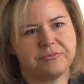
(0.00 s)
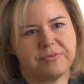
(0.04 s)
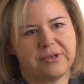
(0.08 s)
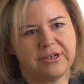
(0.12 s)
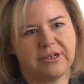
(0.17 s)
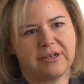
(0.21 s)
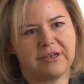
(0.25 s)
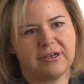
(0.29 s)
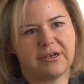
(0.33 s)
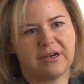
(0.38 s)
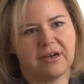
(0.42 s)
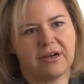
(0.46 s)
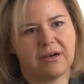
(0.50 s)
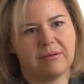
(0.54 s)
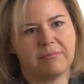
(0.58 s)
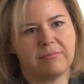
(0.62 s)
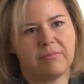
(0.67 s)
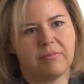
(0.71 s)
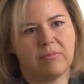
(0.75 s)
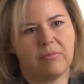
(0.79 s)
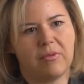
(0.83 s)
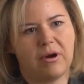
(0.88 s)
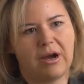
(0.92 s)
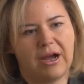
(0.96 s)
for me.
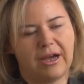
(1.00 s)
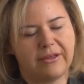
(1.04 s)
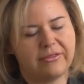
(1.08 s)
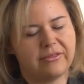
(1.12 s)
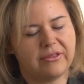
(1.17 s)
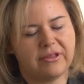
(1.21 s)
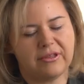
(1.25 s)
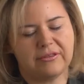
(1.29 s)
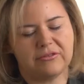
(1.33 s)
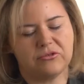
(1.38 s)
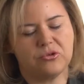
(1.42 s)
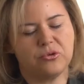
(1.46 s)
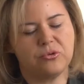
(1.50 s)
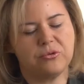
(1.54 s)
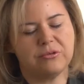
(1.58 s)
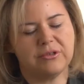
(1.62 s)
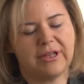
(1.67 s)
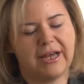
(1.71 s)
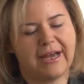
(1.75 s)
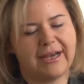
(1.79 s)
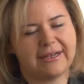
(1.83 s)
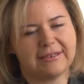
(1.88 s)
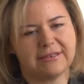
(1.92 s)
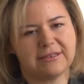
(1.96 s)
The tool
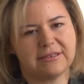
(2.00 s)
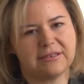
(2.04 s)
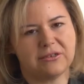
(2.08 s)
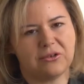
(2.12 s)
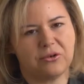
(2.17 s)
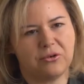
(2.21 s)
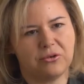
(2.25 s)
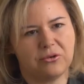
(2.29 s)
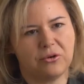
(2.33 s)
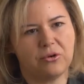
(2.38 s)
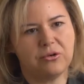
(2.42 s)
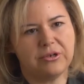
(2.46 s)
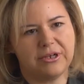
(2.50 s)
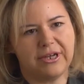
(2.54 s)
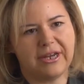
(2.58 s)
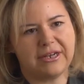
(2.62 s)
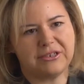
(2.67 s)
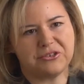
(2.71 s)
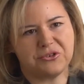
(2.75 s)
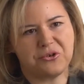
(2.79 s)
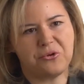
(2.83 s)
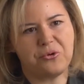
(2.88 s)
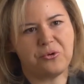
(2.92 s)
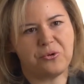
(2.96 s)
has to, at
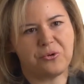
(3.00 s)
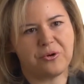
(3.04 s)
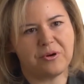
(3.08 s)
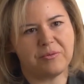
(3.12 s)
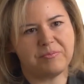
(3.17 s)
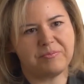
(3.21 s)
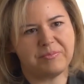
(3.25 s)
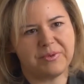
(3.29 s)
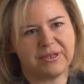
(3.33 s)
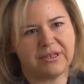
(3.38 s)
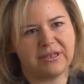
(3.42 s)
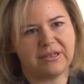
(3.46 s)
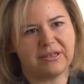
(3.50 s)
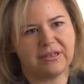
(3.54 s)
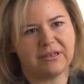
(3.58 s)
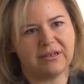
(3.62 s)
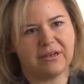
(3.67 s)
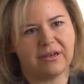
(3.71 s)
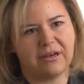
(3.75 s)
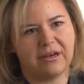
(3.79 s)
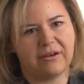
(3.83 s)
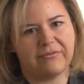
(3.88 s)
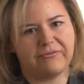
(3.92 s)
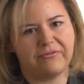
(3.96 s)
its core, be
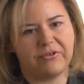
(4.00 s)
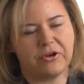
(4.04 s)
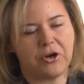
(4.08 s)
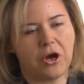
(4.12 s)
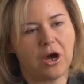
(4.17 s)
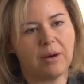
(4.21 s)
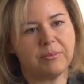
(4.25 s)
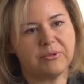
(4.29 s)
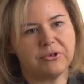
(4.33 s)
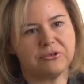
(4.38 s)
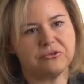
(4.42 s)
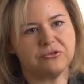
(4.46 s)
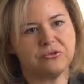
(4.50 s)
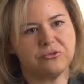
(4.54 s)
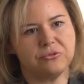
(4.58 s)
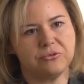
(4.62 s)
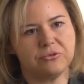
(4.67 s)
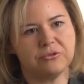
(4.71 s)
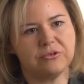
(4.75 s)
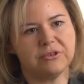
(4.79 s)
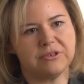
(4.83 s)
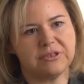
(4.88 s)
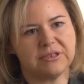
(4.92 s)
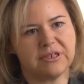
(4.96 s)
a phenomenal
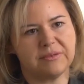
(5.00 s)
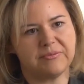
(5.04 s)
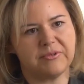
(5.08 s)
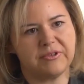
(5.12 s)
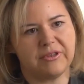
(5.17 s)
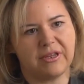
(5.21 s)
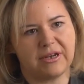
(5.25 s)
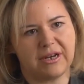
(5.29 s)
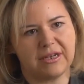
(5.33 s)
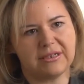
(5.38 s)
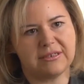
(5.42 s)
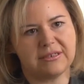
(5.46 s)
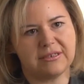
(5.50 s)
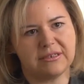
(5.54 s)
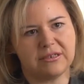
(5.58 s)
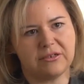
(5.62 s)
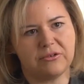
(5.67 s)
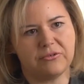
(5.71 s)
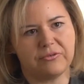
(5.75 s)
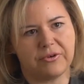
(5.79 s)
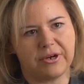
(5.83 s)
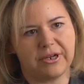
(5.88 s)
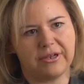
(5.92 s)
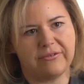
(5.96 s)
tool and something that I see
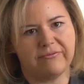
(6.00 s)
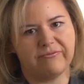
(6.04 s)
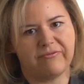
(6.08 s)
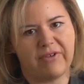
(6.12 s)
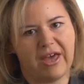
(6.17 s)
great